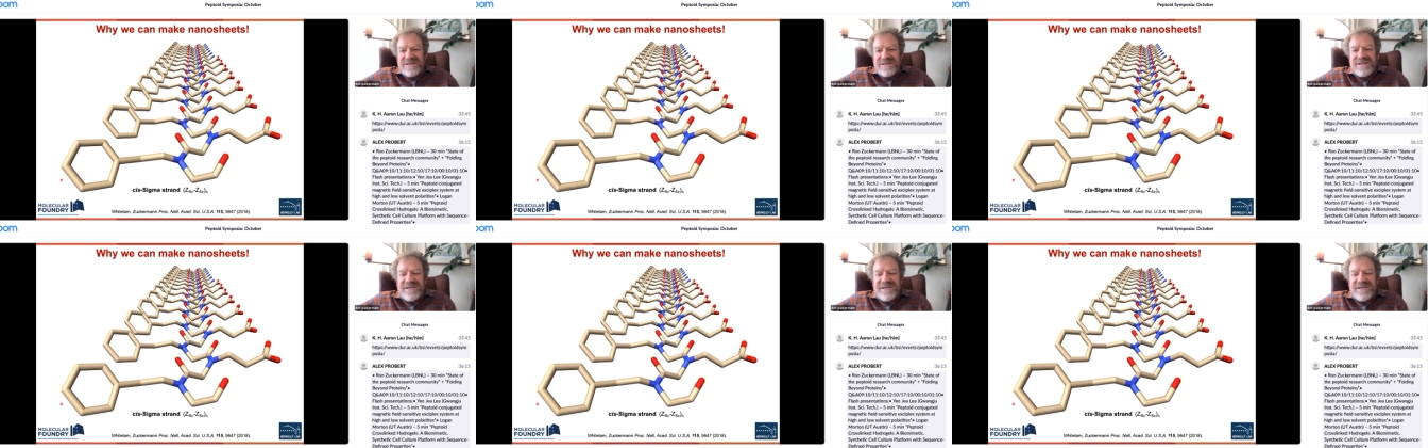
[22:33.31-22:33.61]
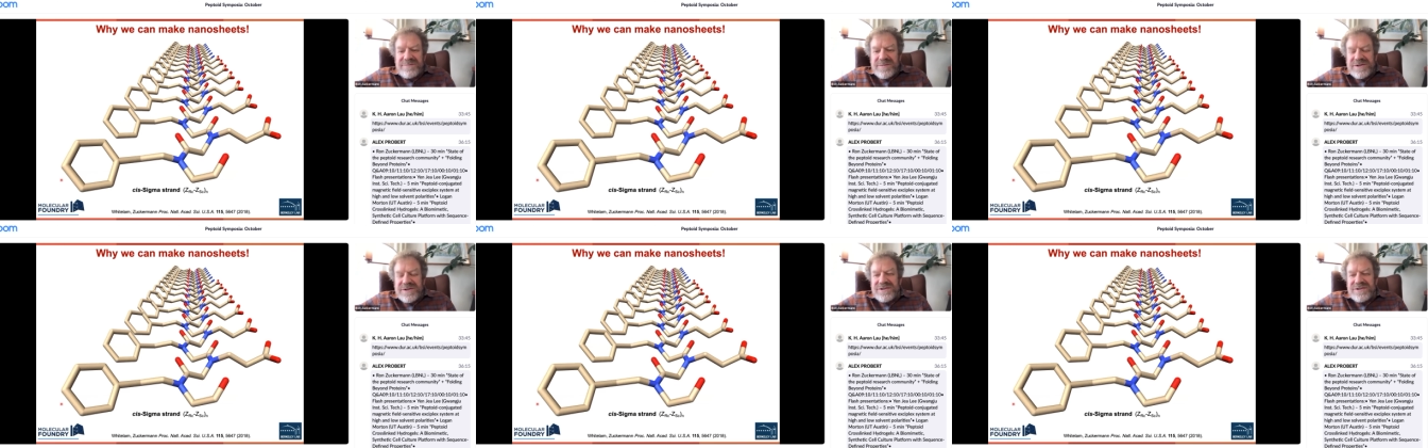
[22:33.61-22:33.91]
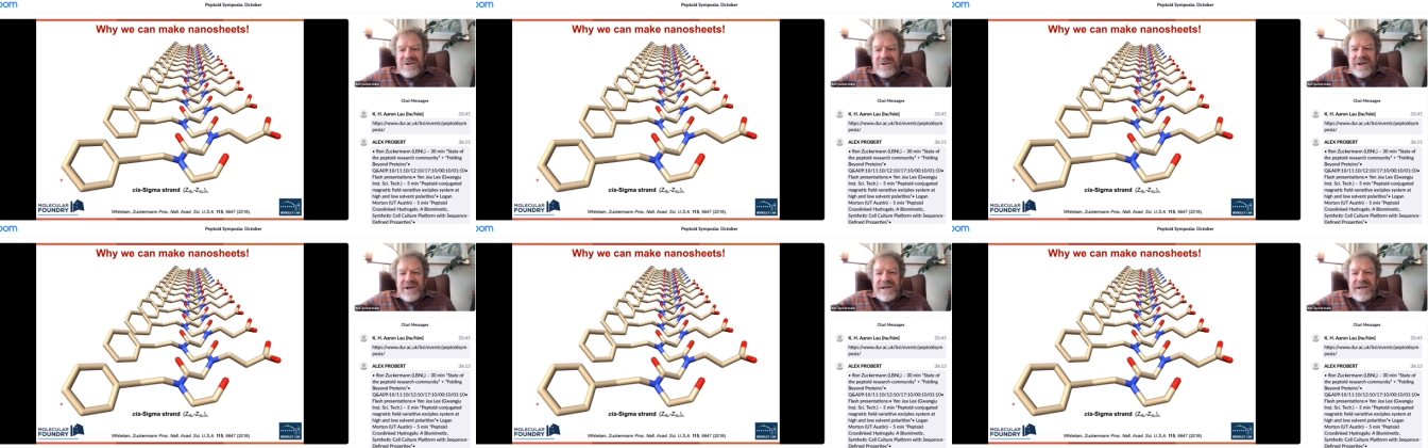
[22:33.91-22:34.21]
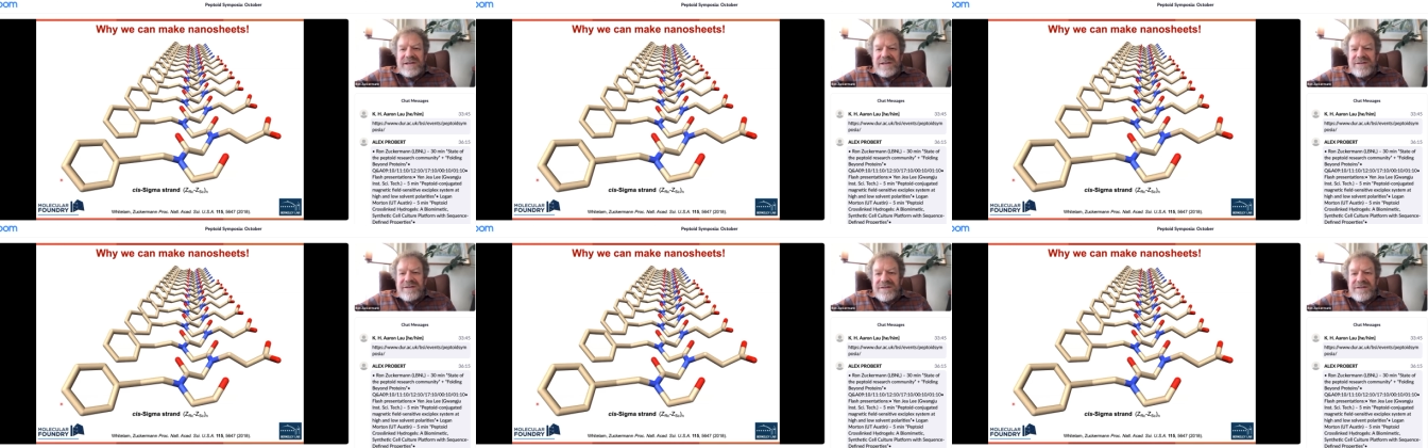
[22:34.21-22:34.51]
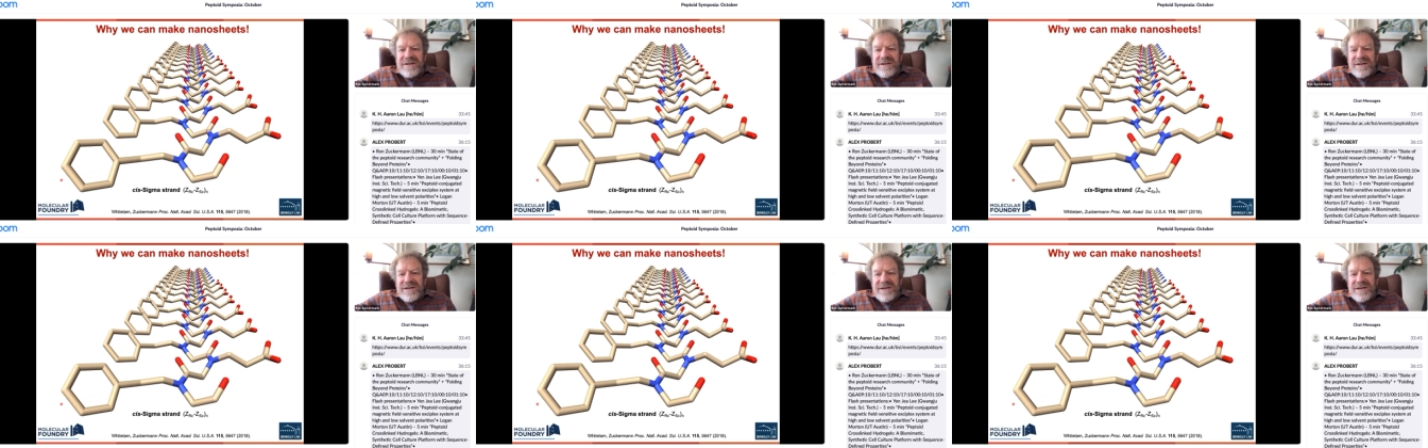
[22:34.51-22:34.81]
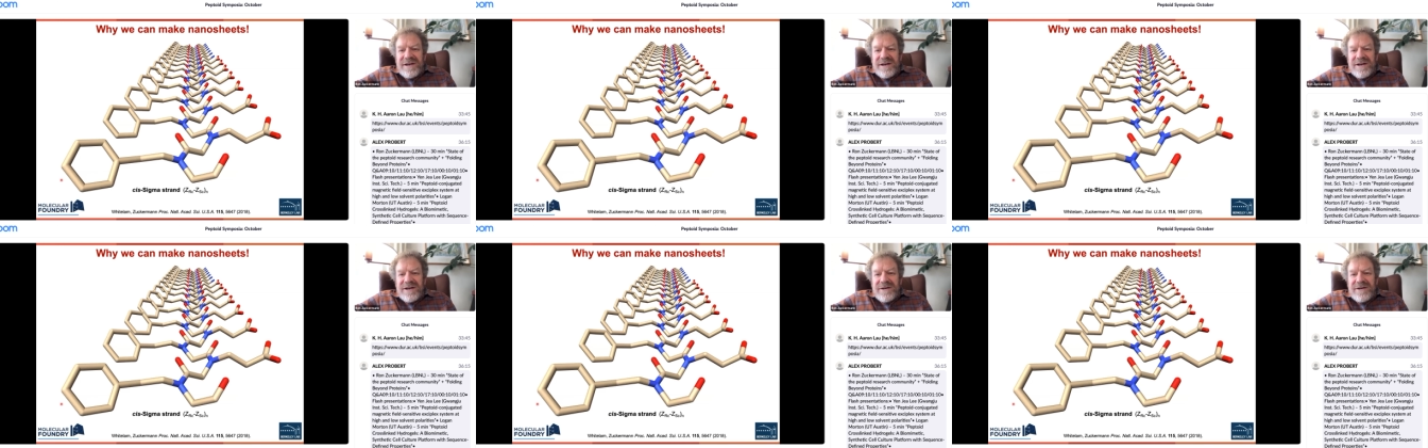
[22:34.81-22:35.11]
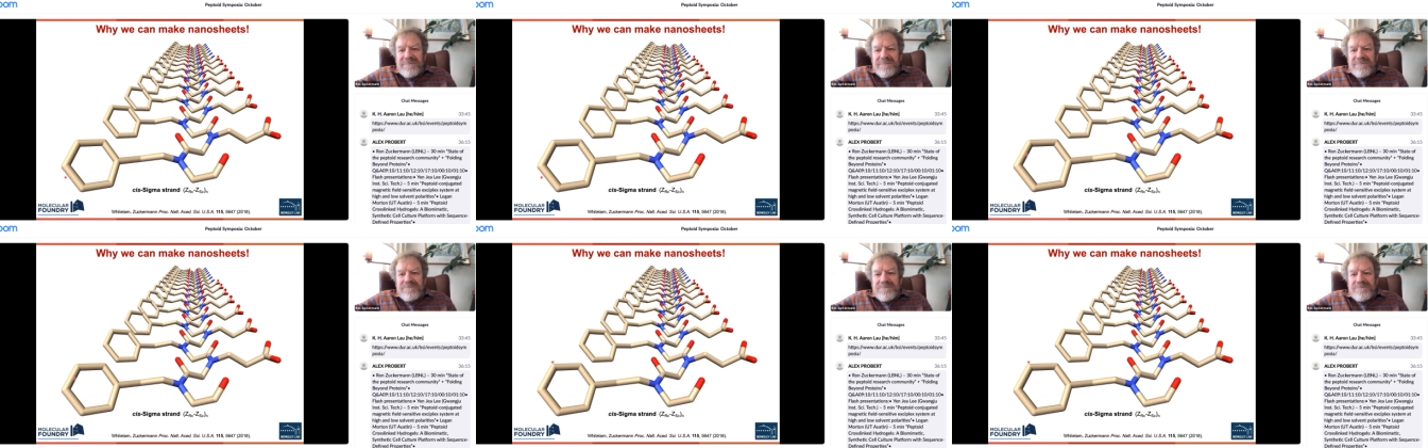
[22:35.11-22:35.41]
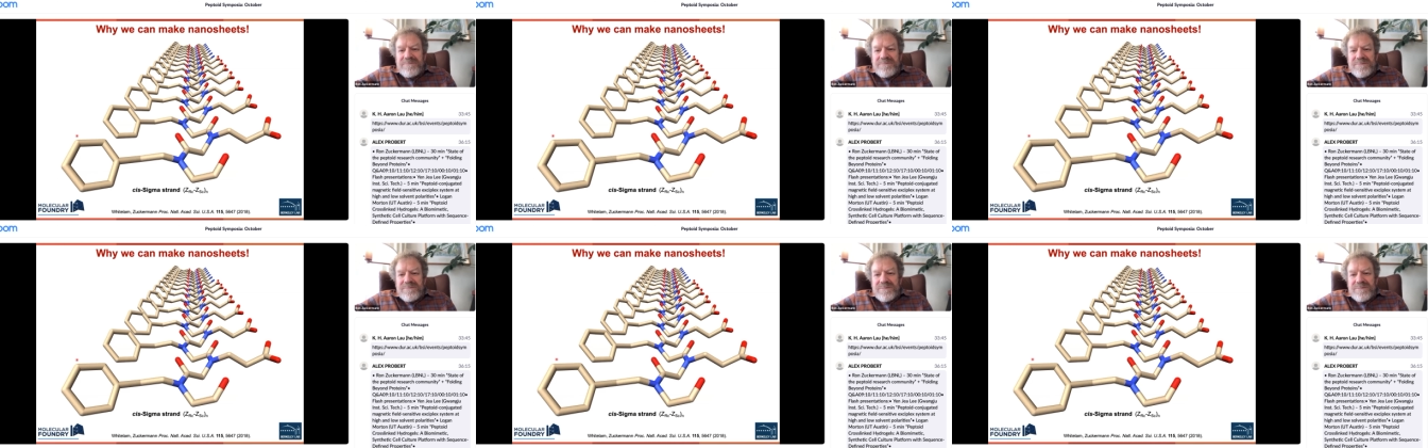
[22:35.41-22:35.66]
sigma strand um,